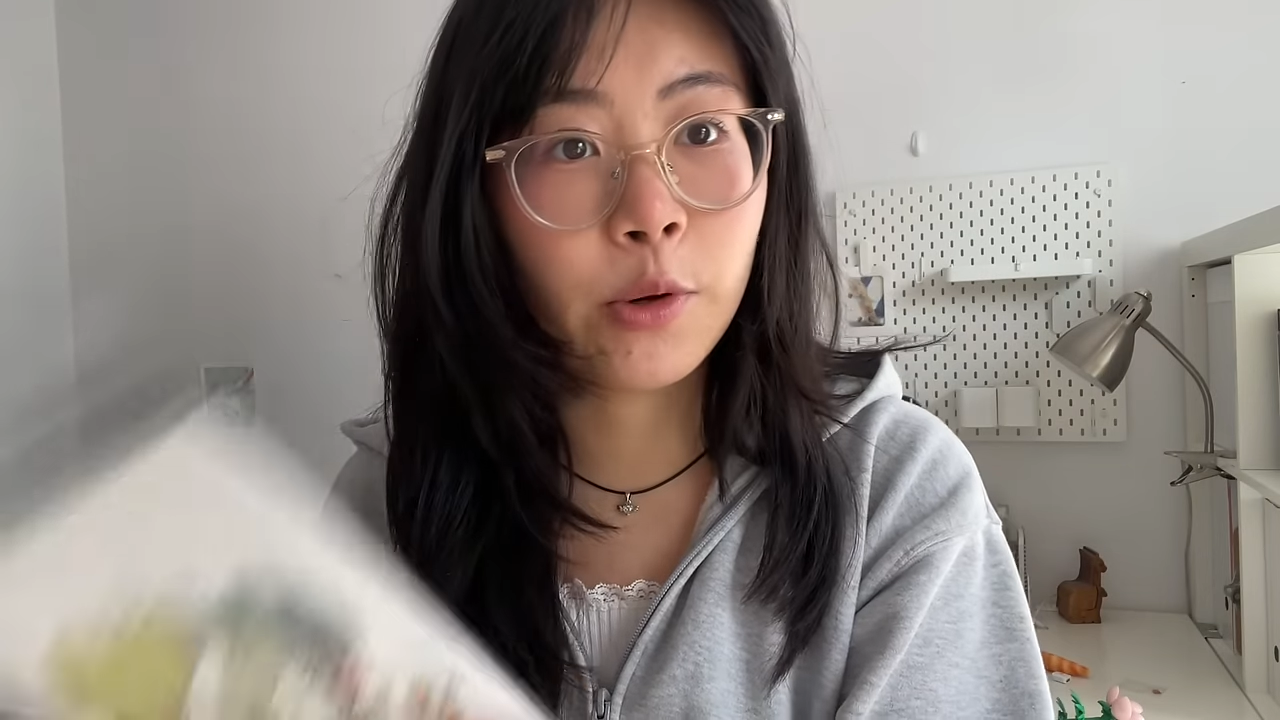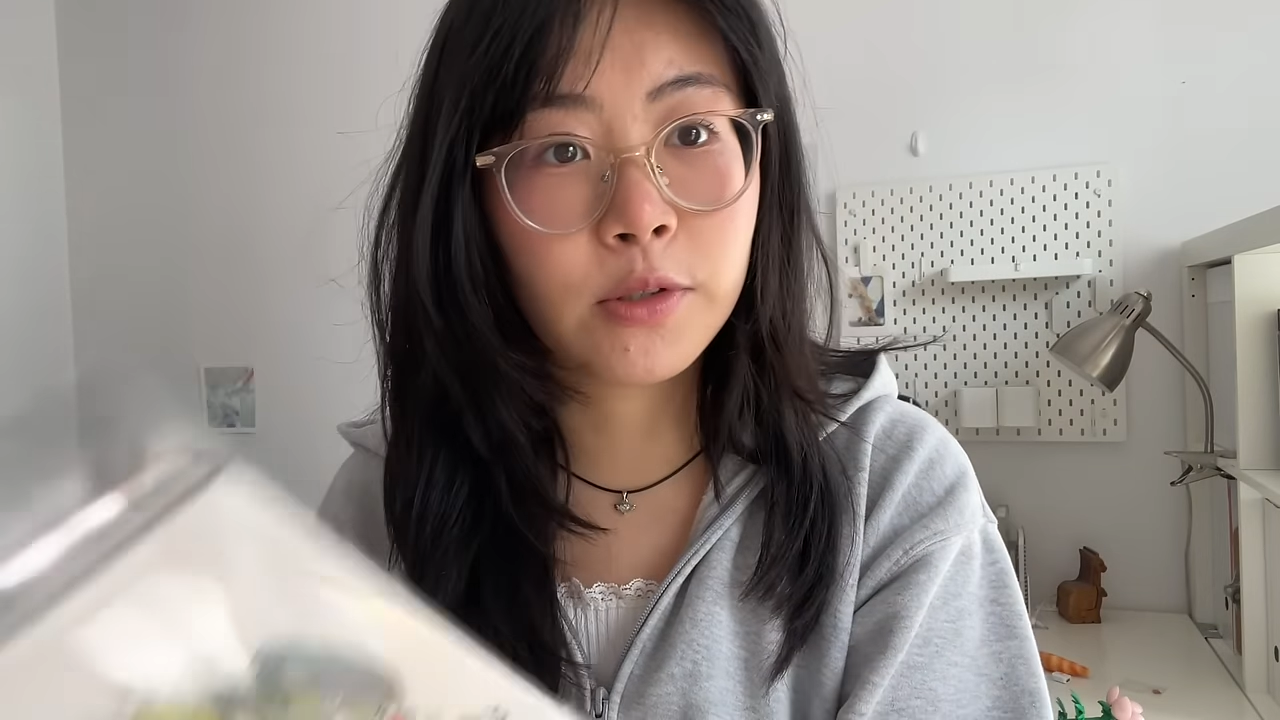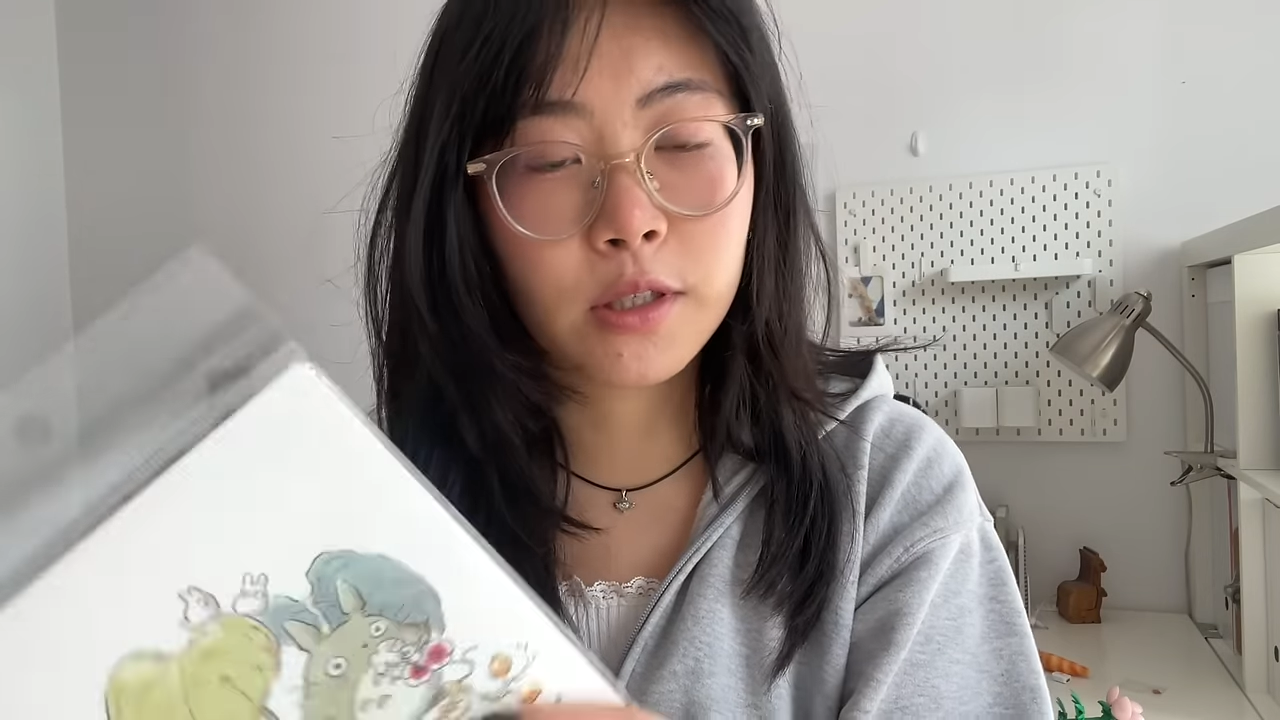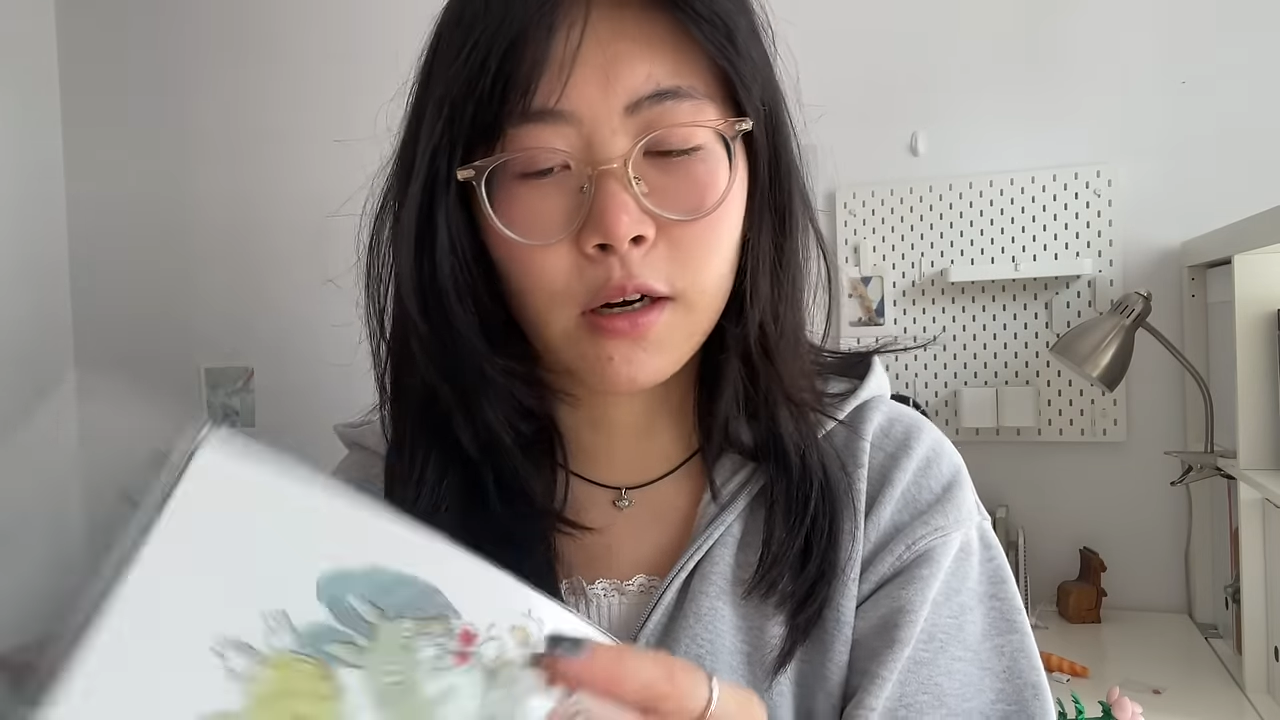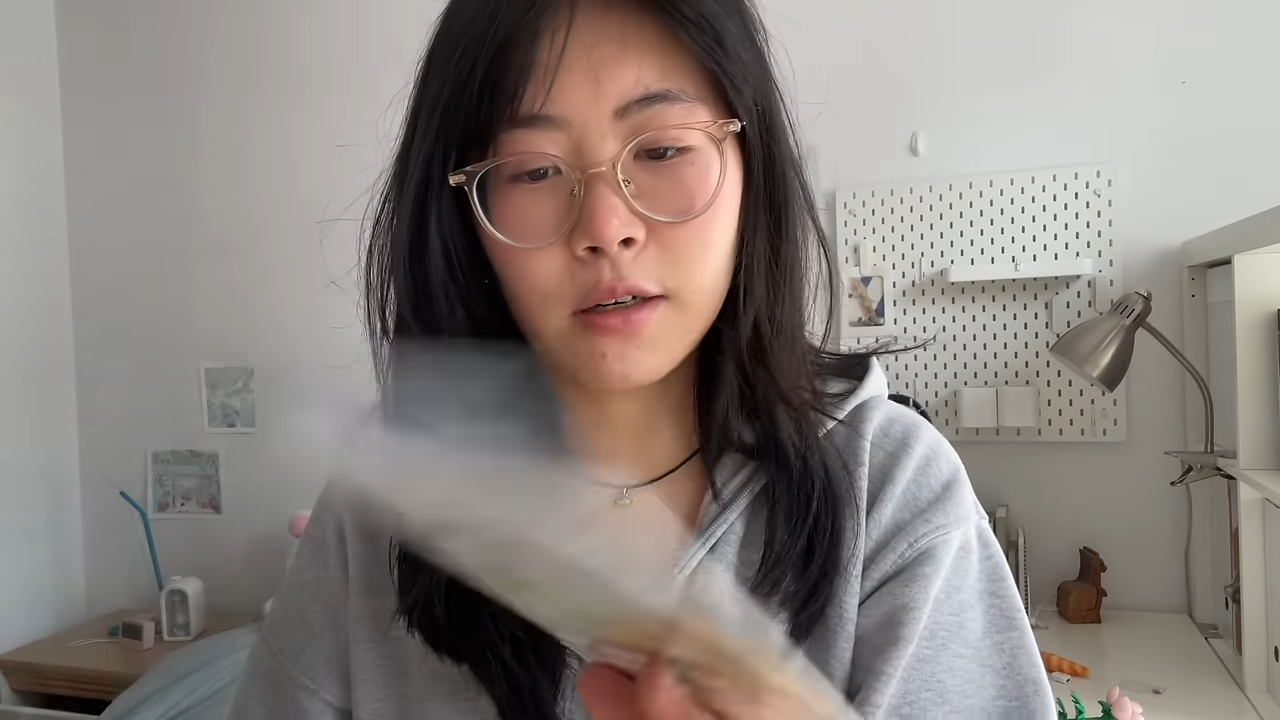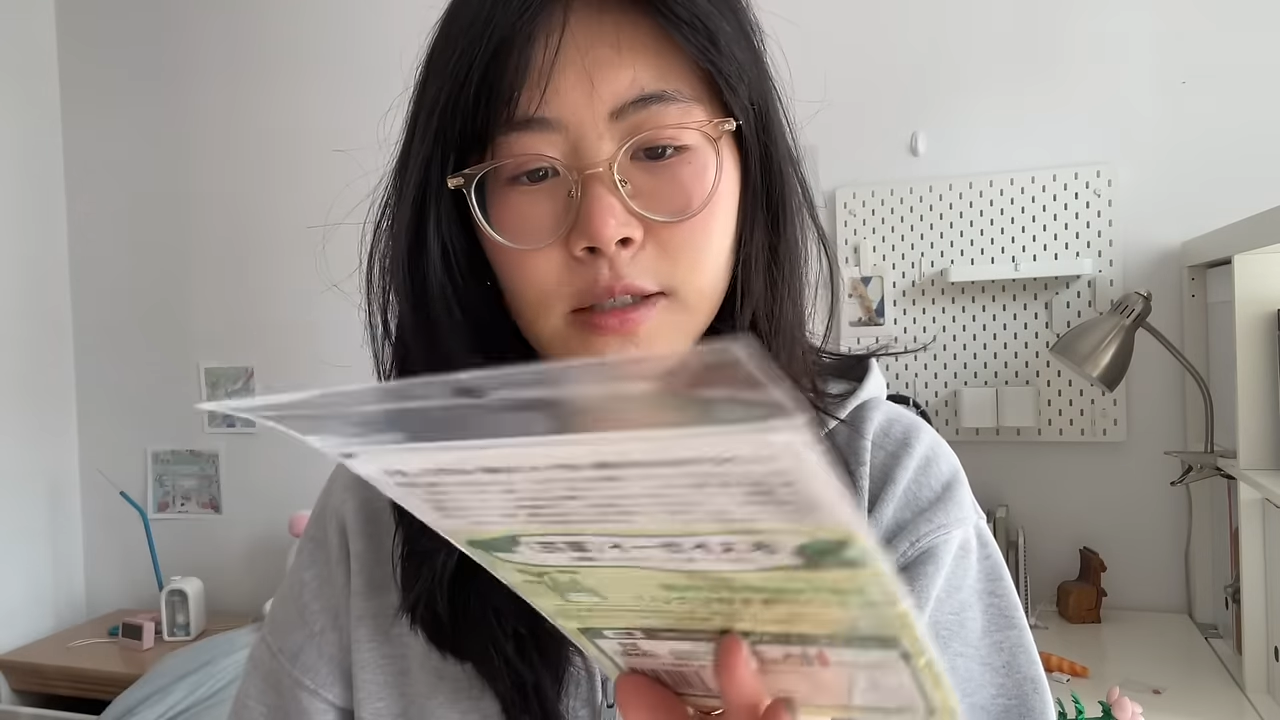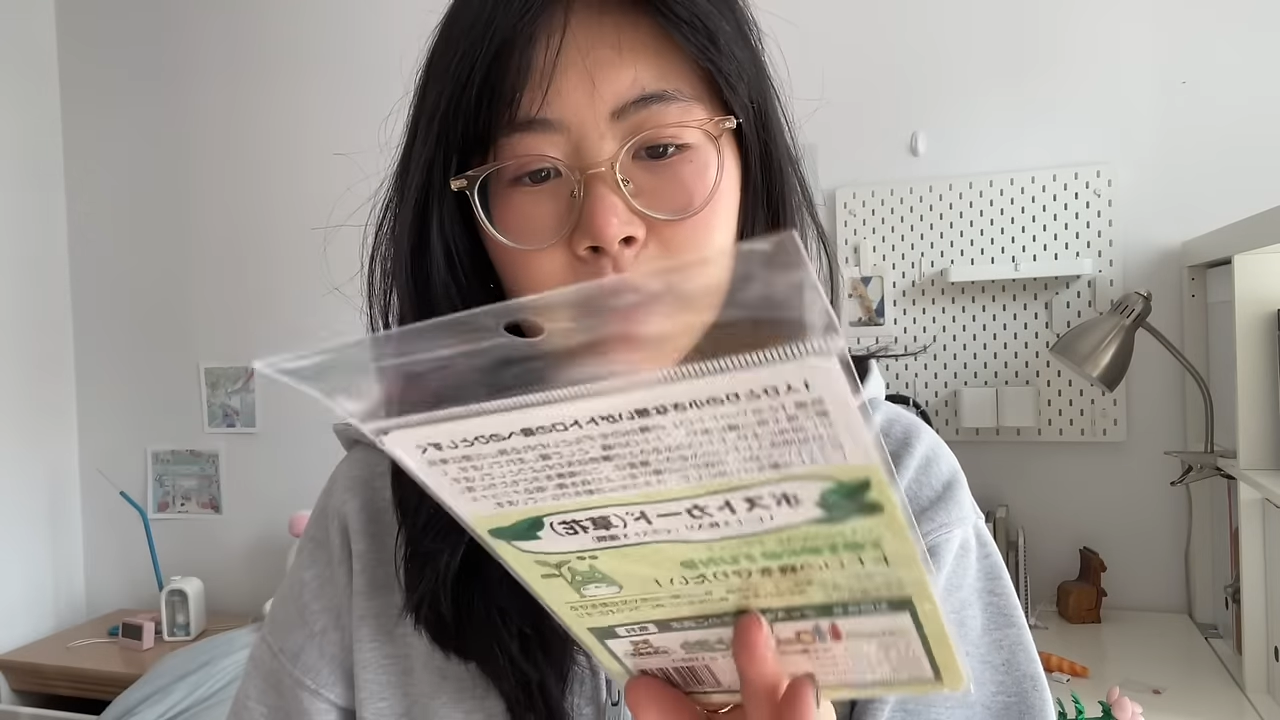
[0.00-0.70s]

postcards.